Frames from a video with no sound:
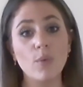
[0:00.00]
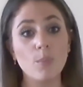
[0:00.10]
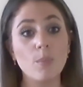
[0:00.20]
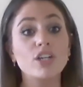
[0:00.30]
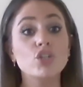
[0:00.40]

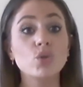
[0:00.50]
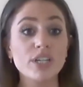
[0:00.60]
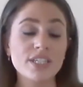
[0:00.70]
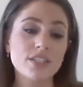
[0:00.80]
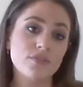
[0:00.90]
well, my
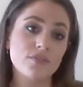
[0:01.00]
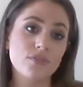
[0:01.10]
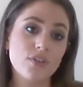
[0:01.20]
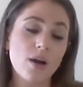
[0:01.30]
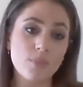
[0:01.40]
choice
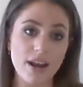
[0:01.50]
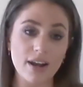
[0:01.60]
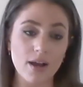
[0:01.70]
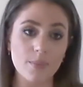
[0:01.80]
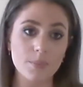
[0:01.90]
of
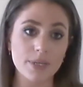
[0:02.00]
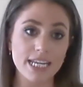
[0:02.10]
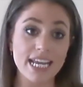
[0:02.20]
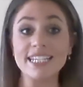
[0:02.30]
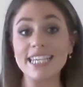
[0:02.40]
umbrella
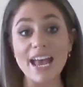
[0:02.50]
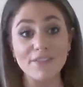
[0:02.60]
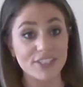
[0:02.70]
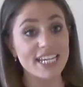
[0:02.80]
company is